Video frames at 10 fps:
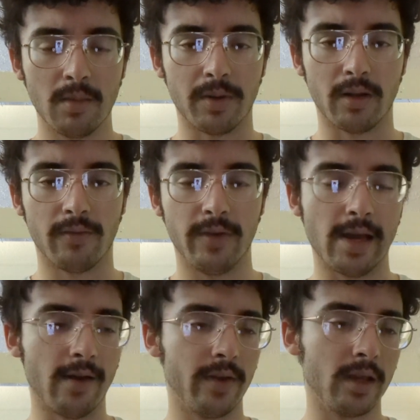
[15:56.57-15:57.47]
But if you
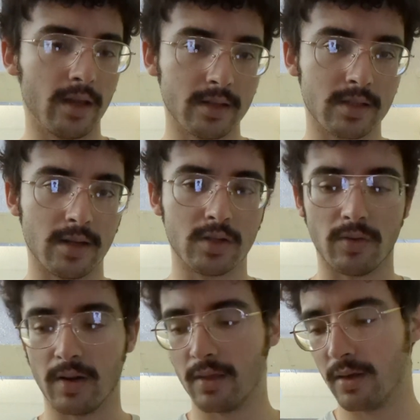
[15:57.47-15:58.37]
have any insights
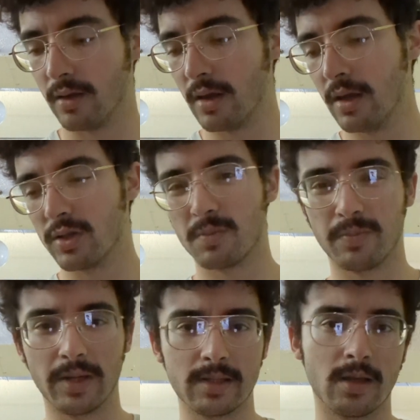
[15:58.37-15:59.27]
or anything,
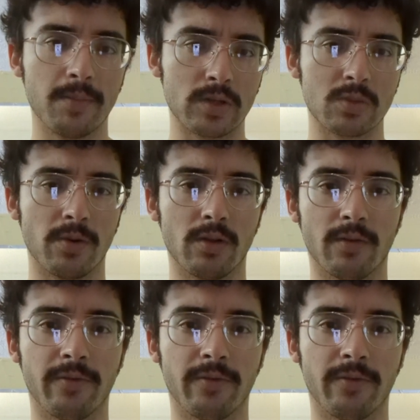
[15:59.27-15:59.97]
just please keep it spoiler